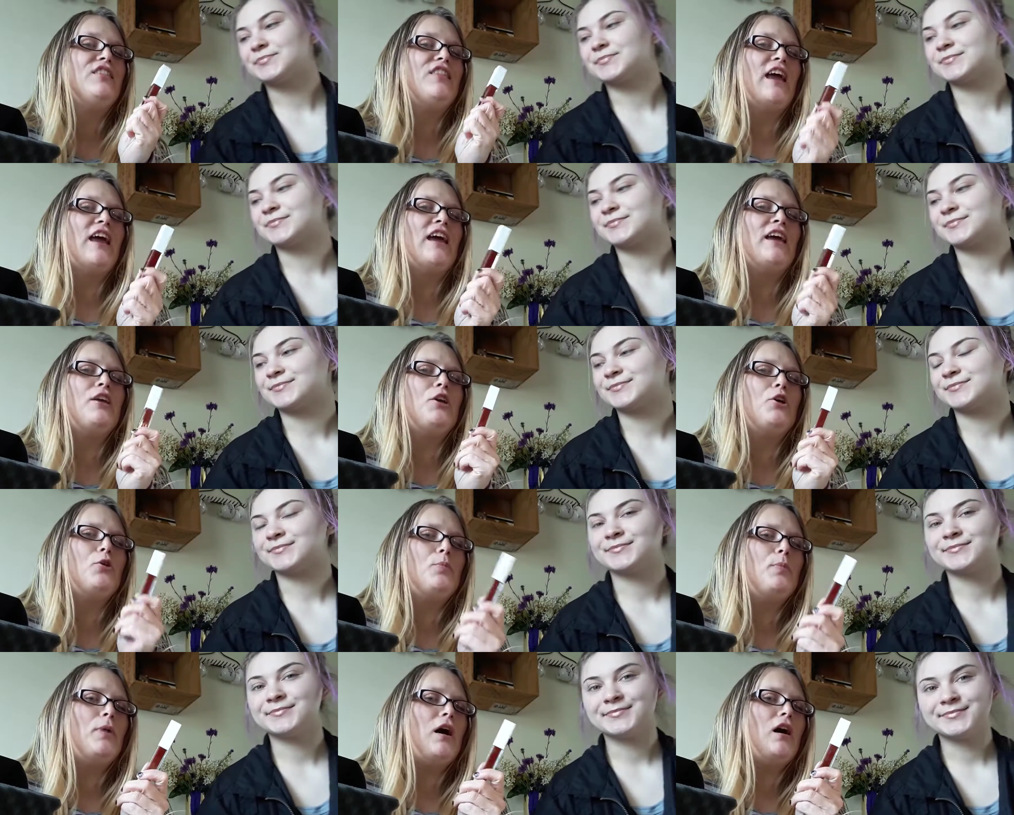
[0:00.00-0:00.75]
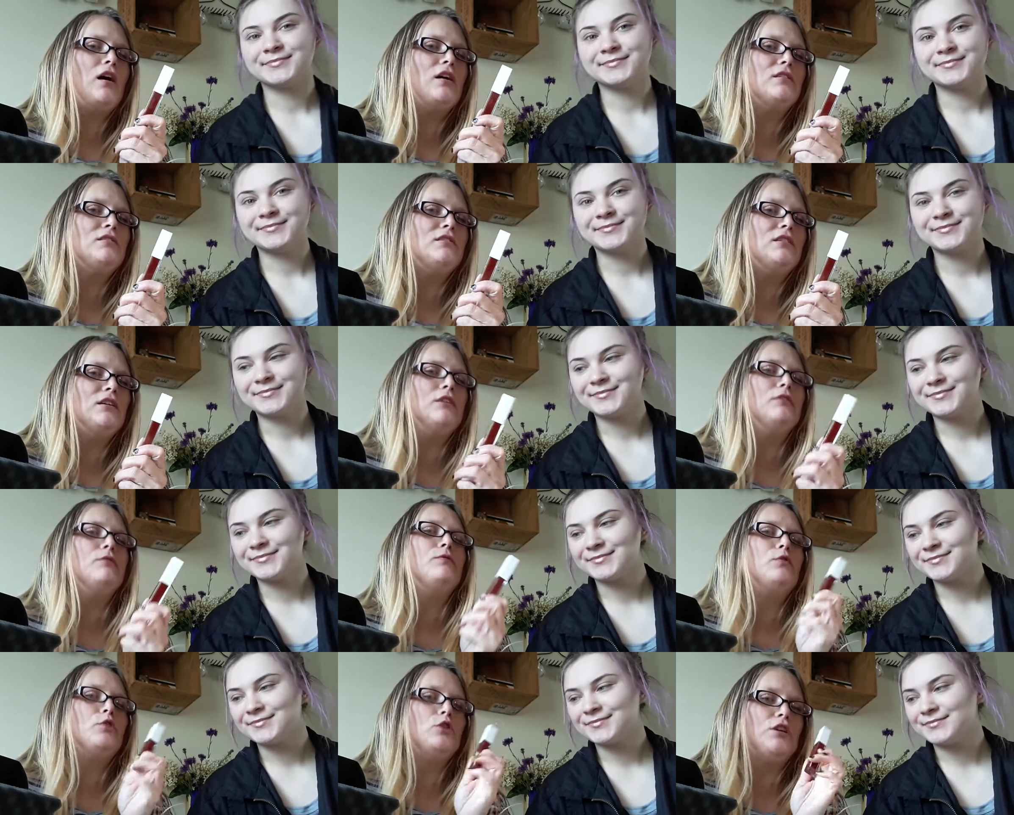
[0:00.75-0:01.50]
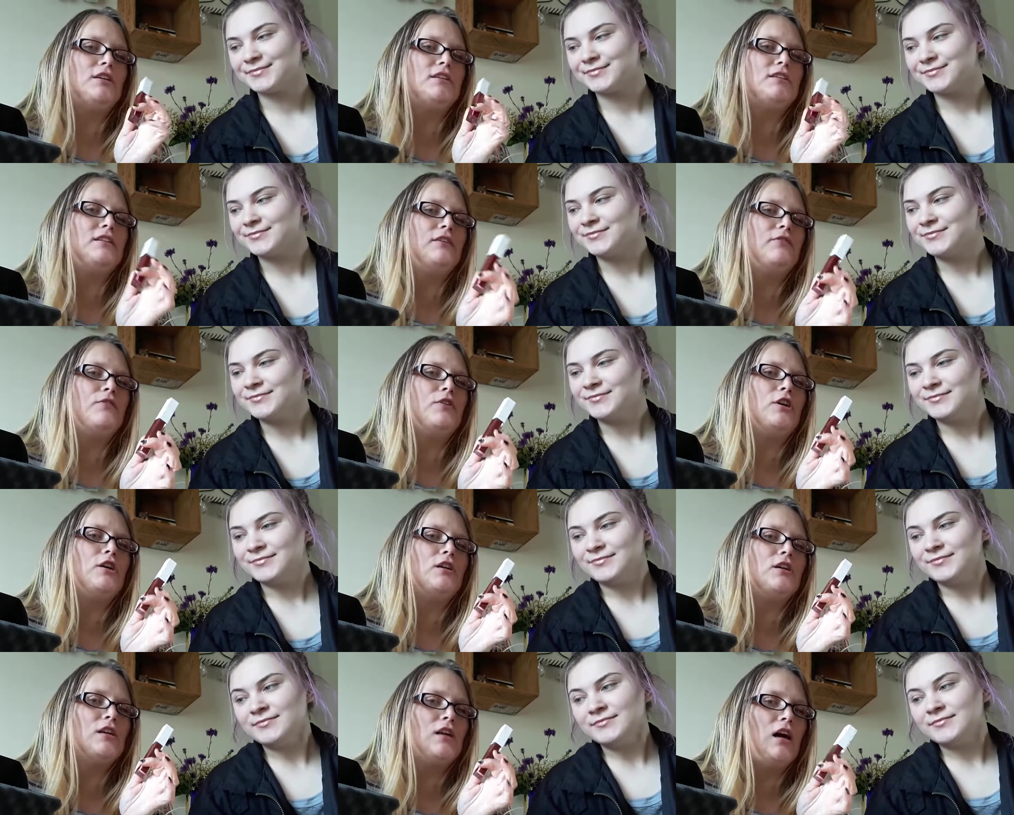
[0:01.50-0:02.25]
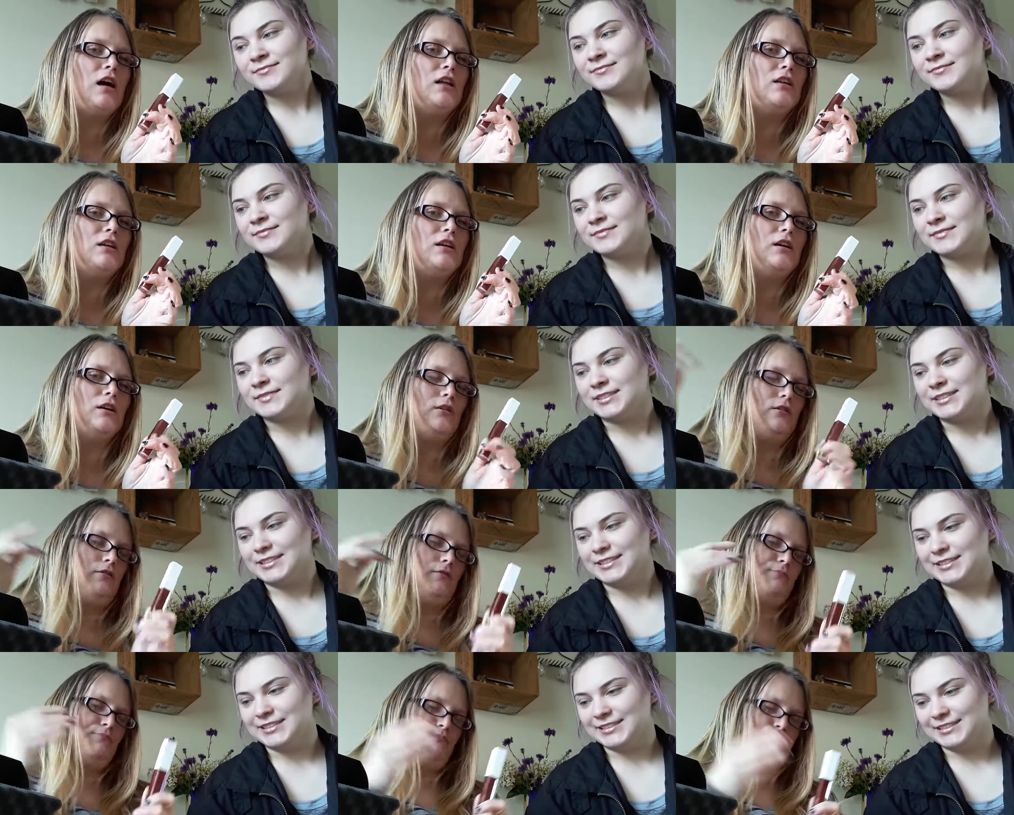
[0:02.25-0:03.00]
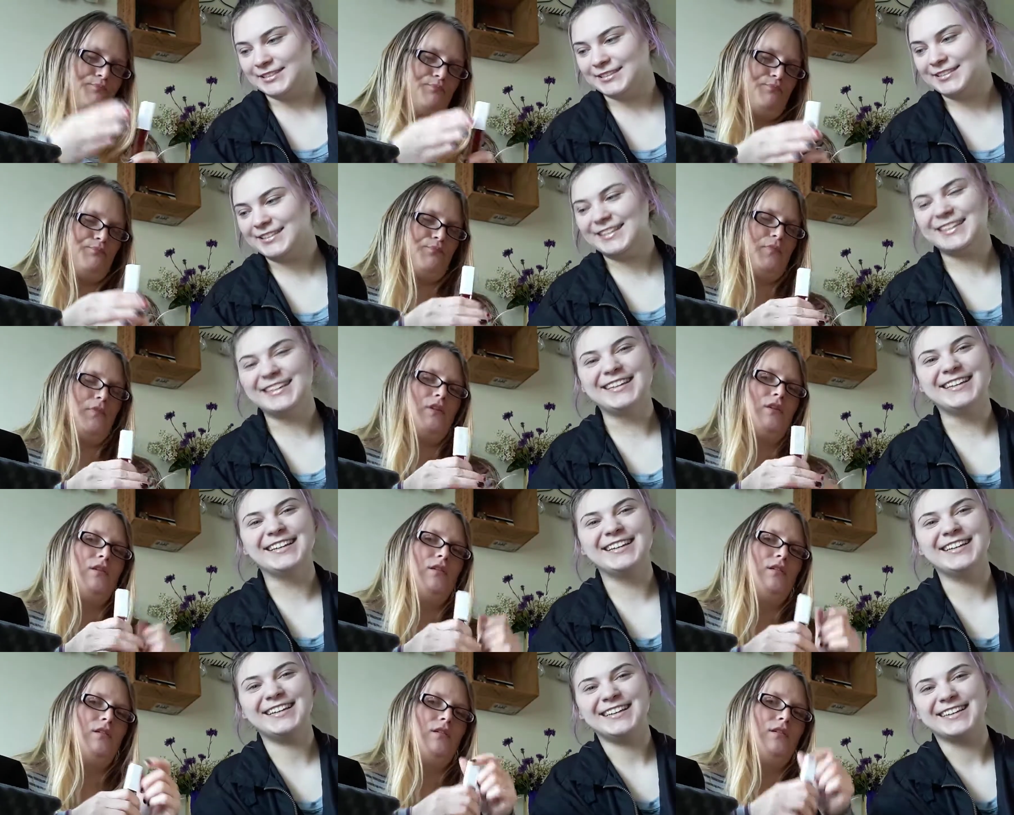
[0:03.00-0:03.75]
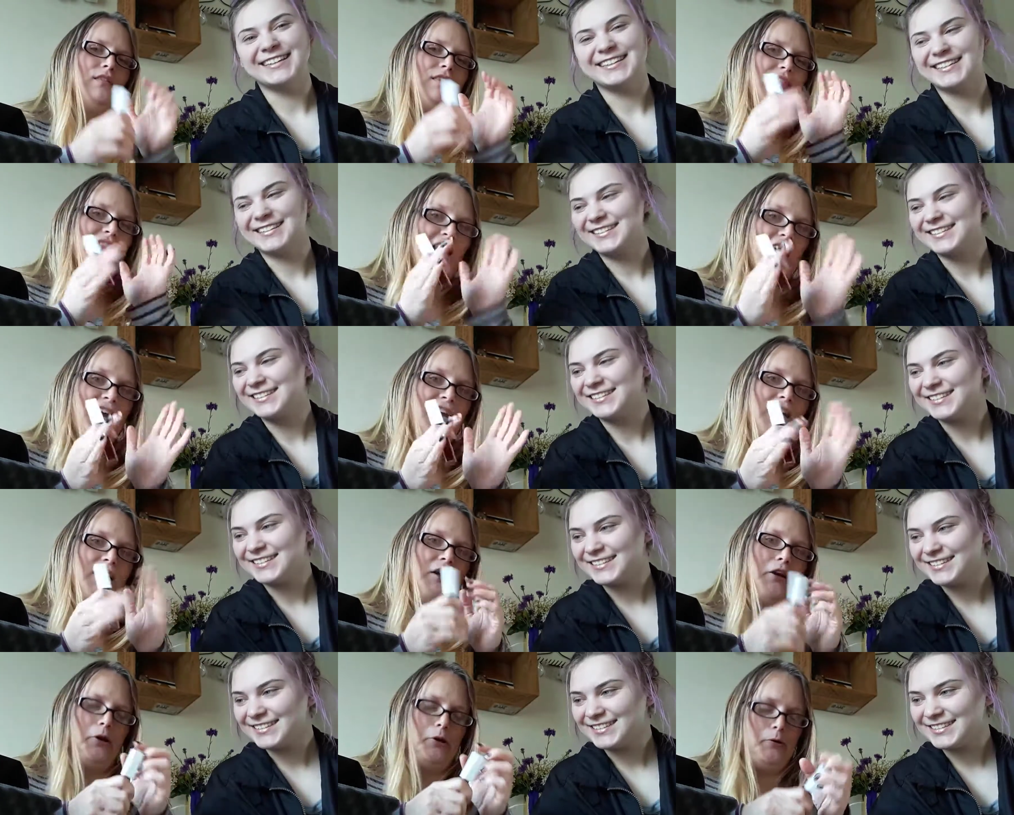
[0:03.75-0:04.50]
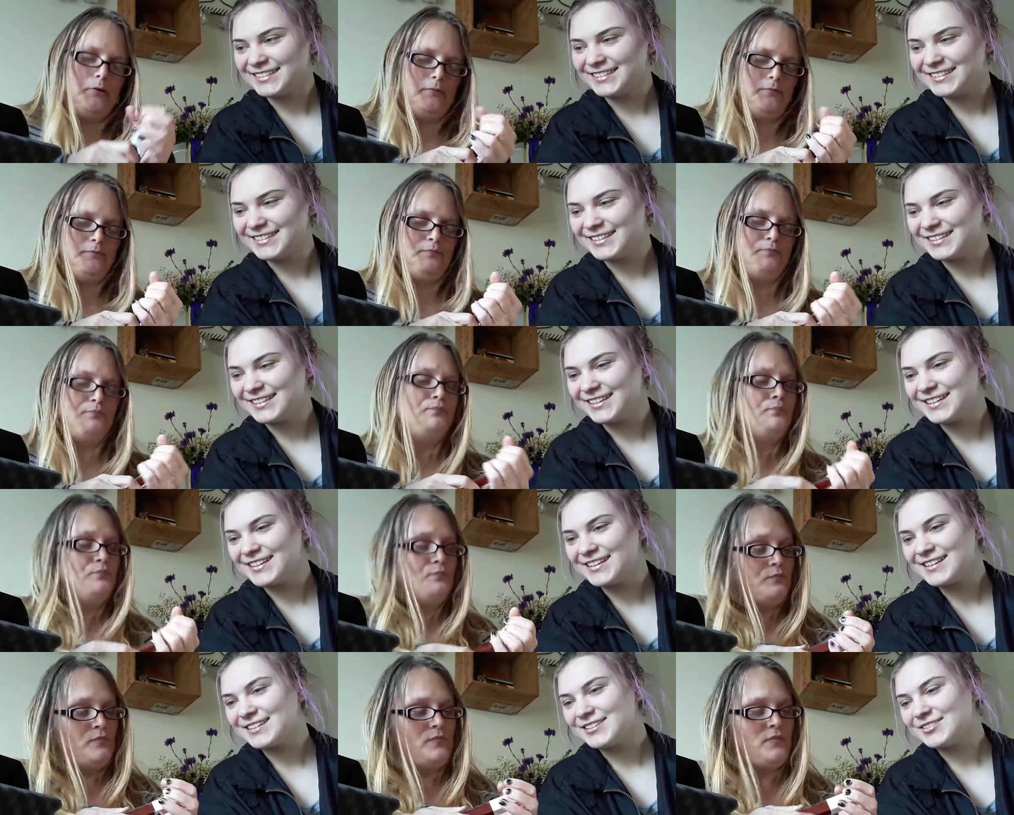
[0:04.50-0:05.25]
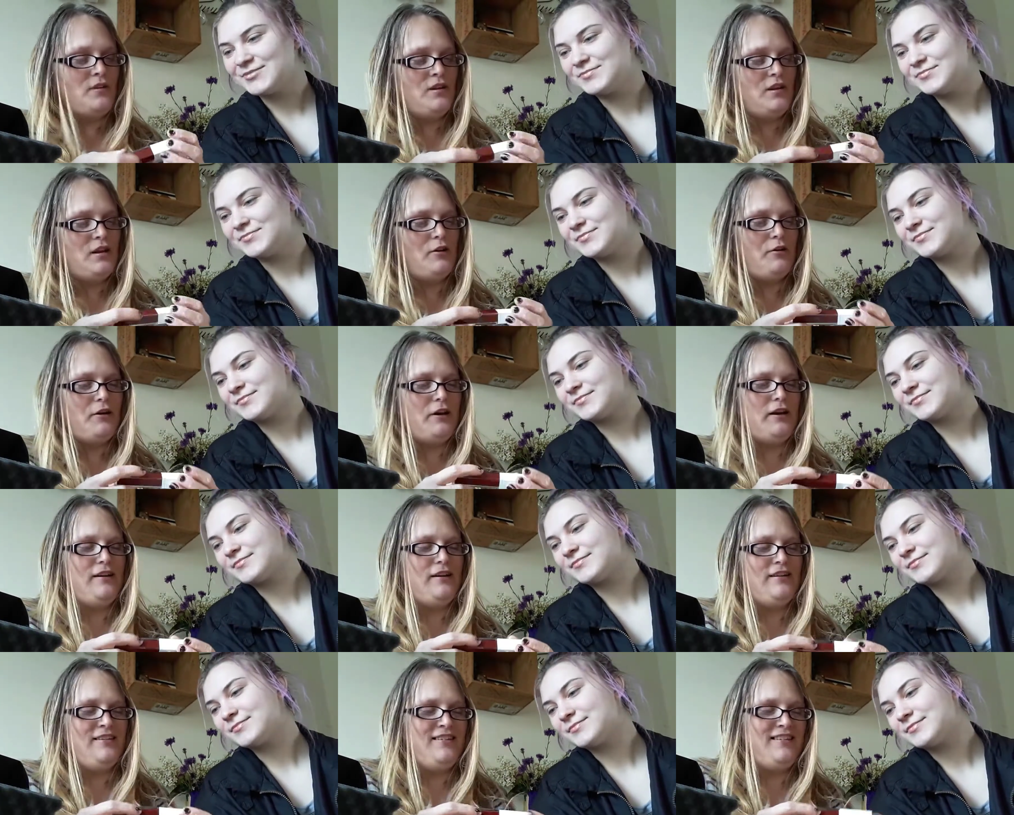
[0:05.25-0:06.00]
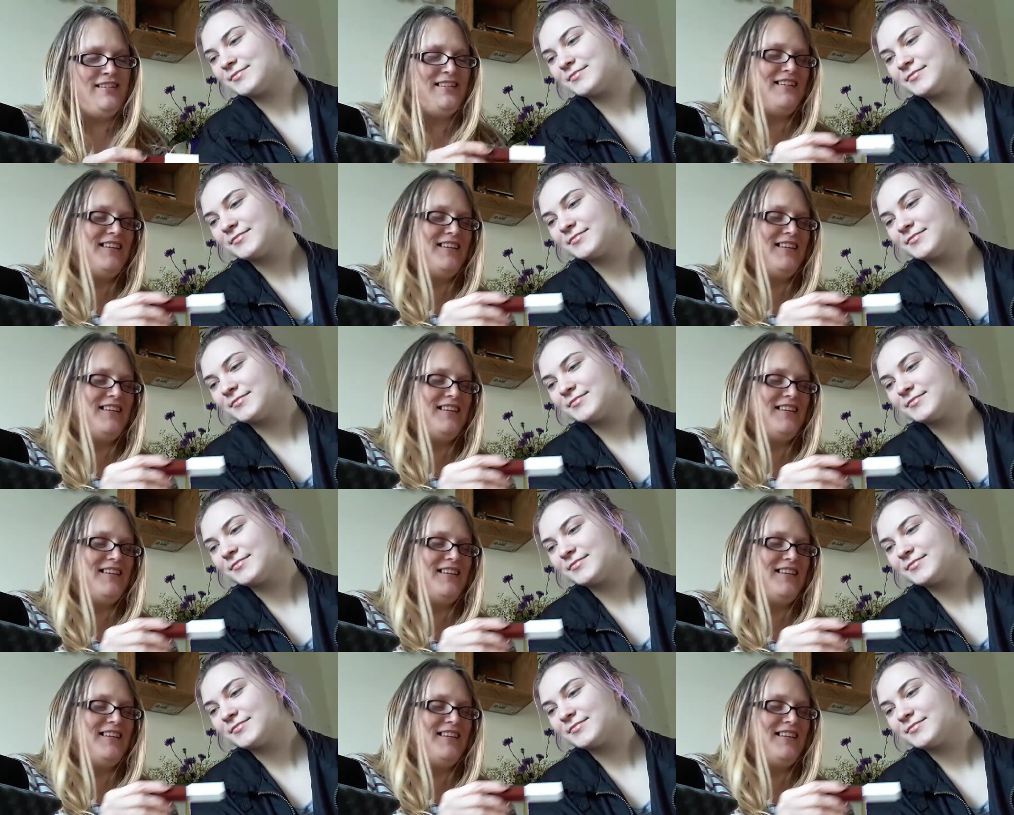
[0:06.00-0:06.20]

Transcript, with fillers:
Speaker 1: Thank you, Boxy, for a different color. Thank you. Alright.